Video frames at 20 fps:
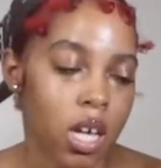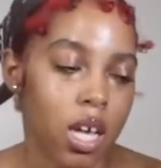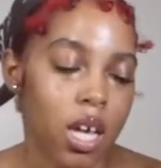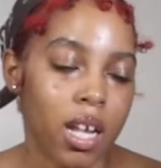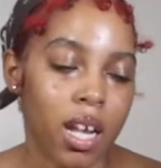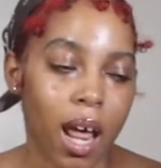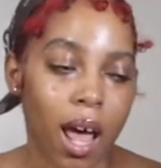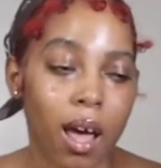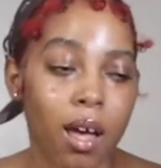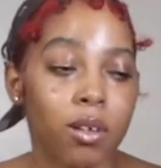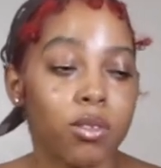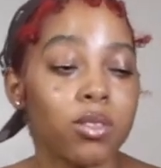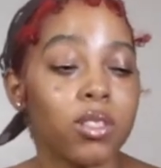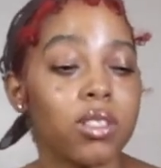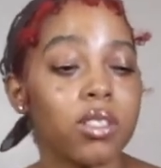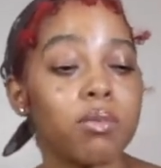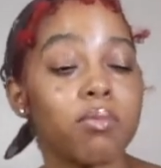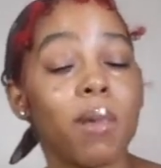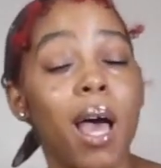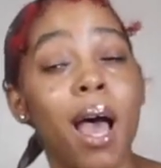And I
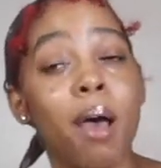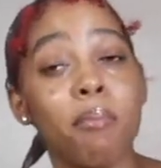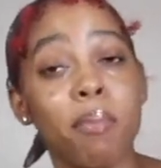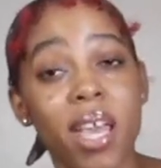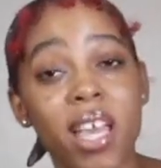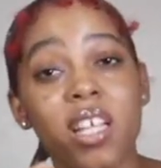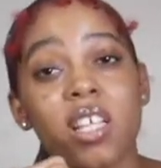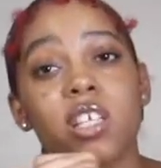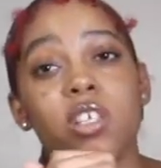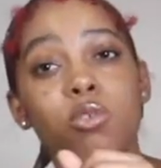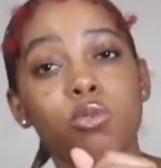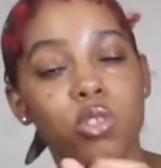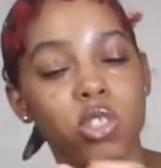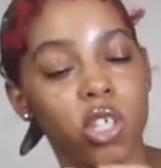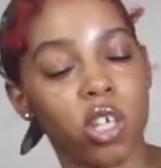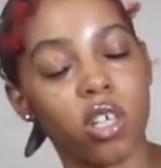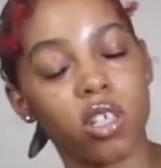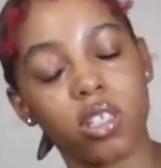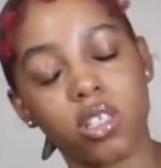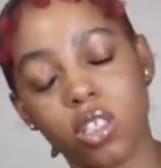made a
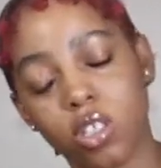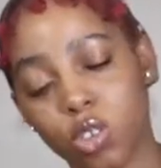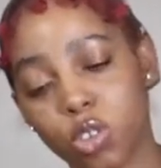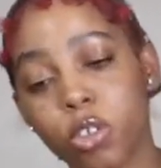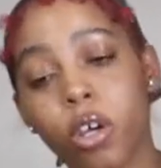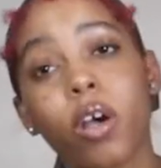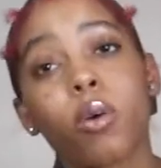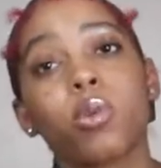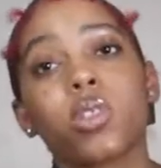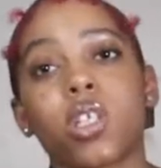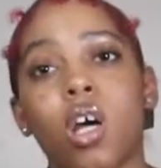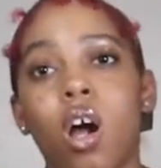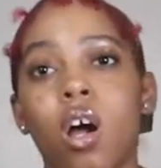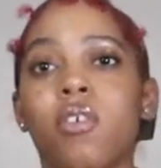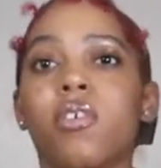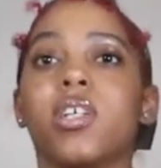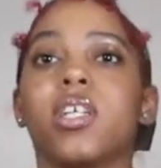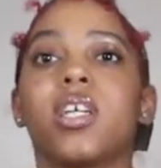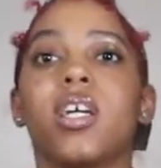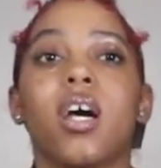U-turn, and the truck was
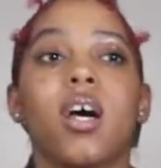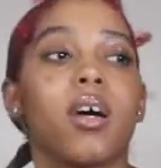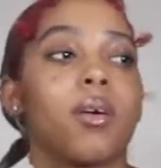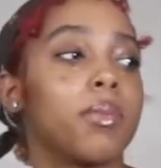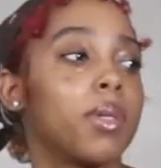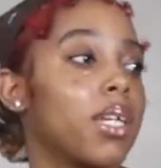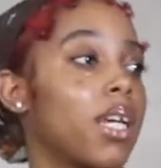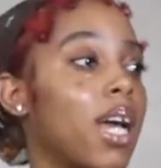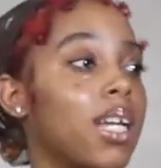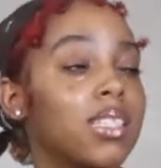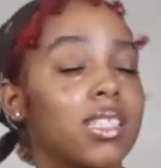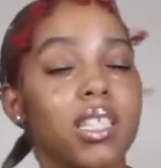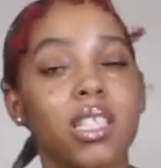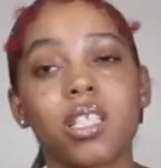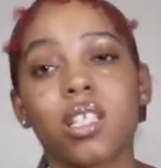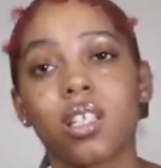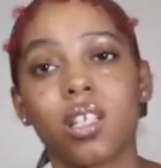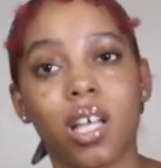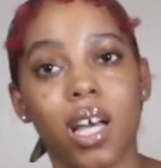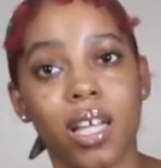already coming. I seen
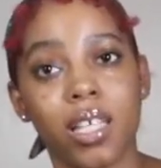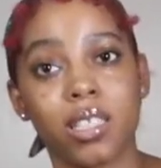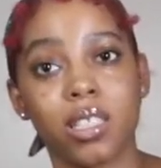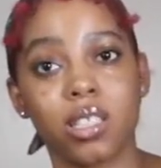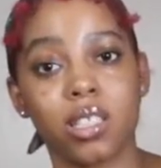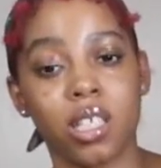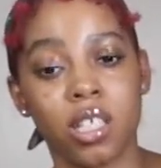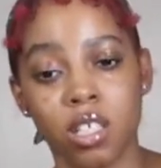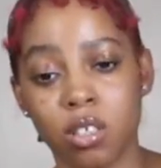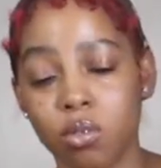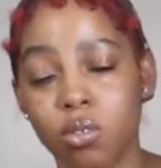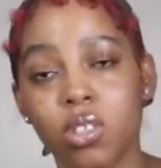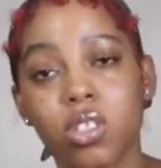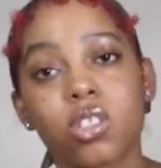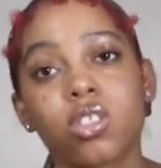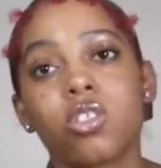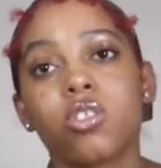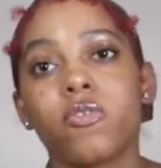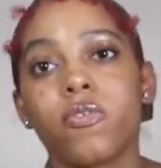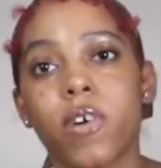the lights, and it
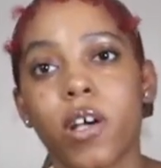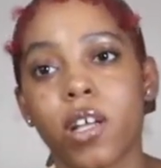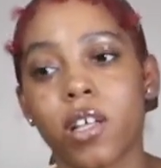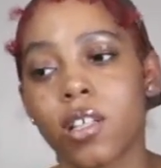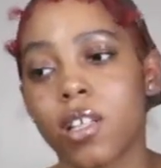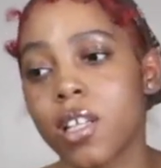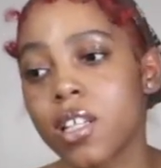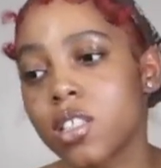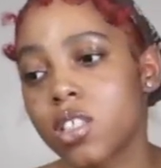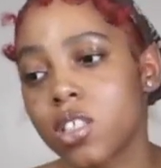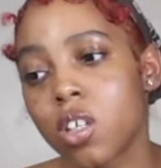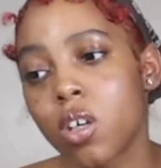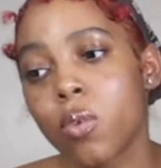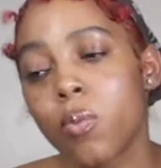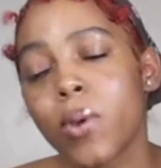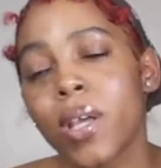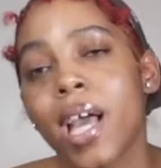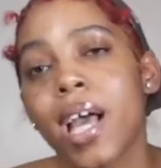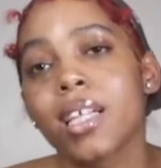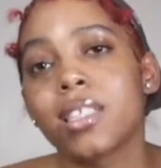was too fucking late. So
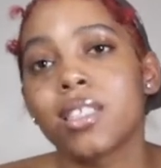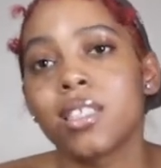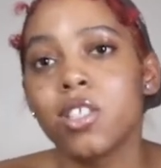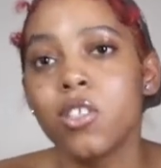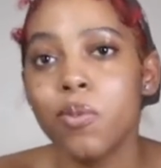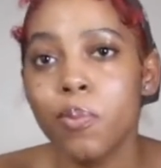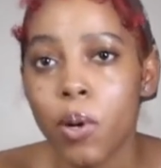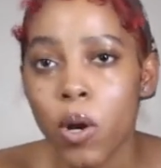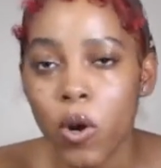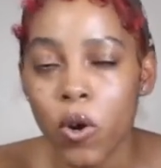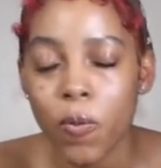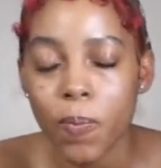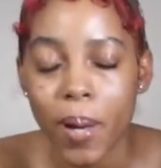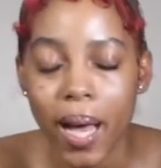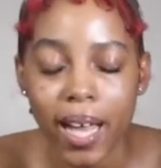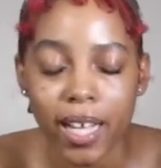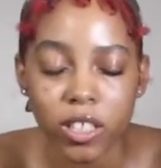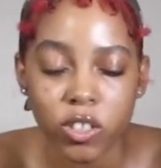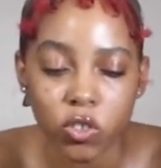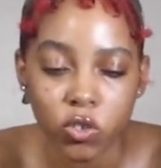we got T-boned
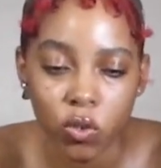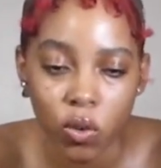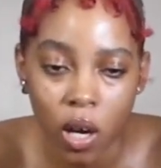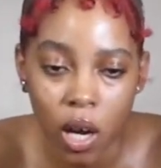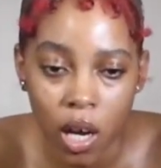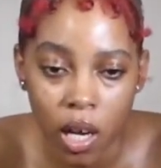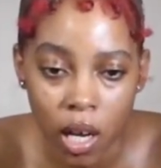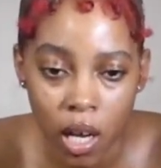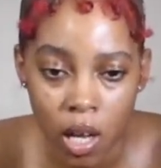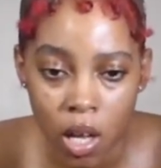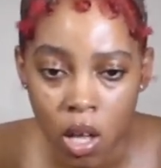by a truck.